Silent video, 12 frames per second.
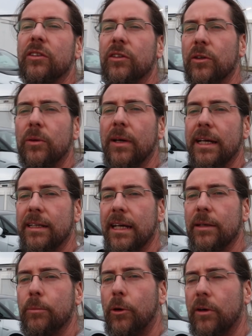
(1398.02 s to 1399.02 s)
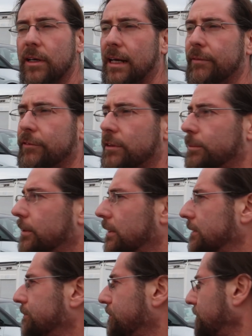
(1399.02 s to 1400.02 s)
to do and more
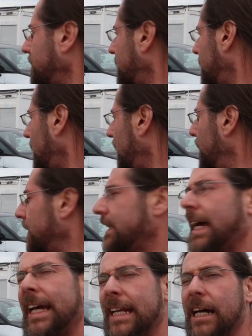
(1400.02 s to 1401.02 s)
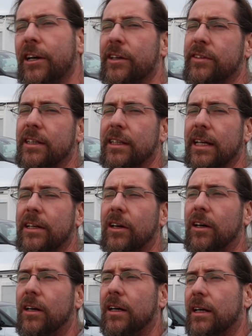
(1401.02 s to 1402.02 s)
comfortable. But 9 hours in the
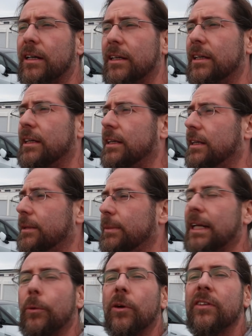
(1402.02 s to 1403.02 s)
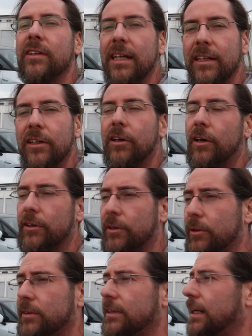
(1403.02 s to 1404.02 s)
car, I mean, I wasn't in the car the
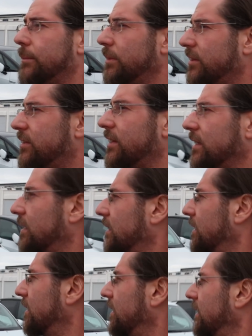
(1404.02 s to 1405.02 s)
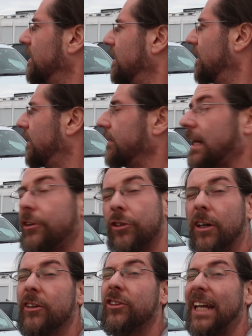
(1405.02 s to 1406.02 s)
whole time, but still. Oh, and I
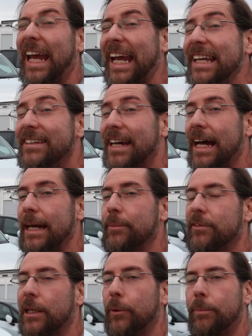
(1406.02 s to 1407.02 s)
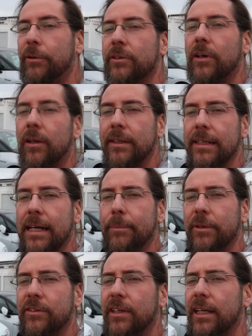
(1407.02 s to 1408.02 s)
charged 8 times. I will put all the
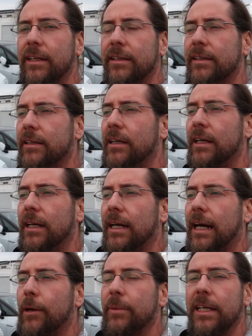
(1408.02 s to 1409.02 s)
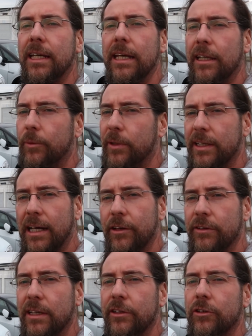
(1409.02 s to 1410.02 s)
numbers here, how many kilowatt
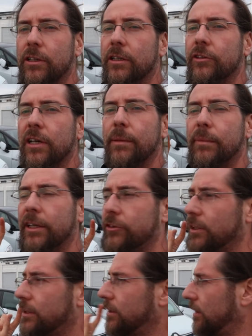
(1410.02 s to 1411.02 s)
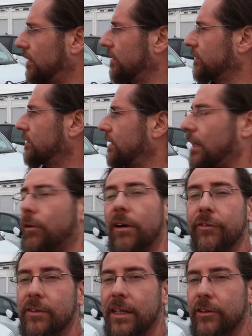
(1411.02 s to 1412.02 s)
hours I charge, how much it costs, how
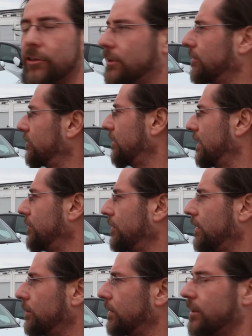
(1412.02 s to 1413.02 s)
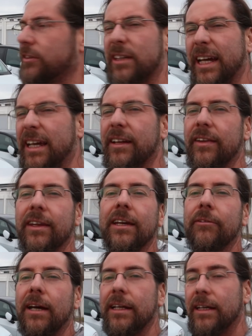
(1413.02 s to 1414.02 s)
often I charge and everything, because I can
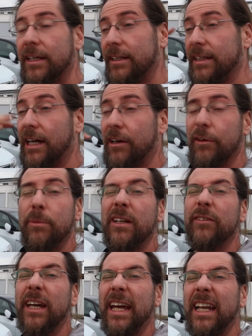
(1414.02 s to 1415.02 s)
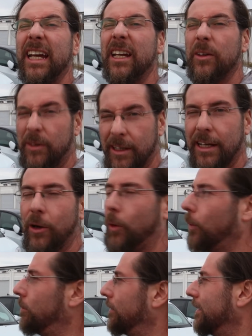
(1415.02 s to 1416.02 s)
think right now. I have a bit of a headache. I want to get
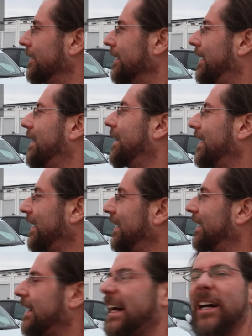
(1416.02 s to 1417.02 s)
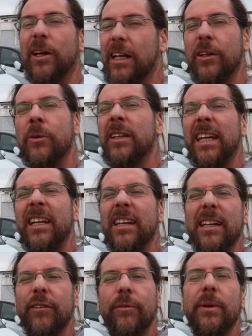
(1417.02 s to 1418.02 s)
home. I don't eat
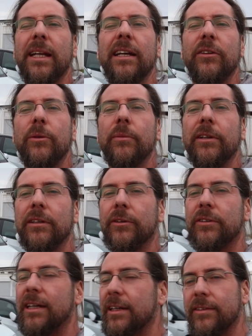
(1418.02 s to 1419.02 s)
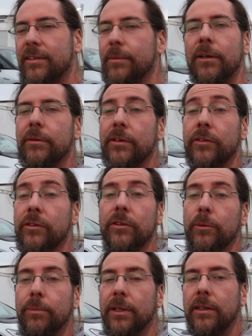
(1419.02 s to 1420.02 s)
enough when I do those tests. I'm always
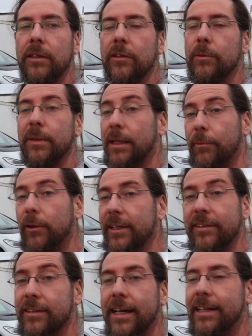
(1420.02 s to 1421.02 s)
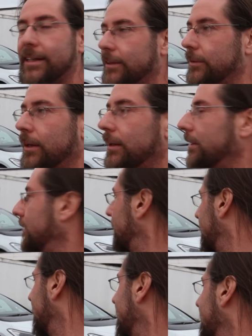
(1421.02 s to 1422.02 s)
stupid. You know me, I'm all excited. And,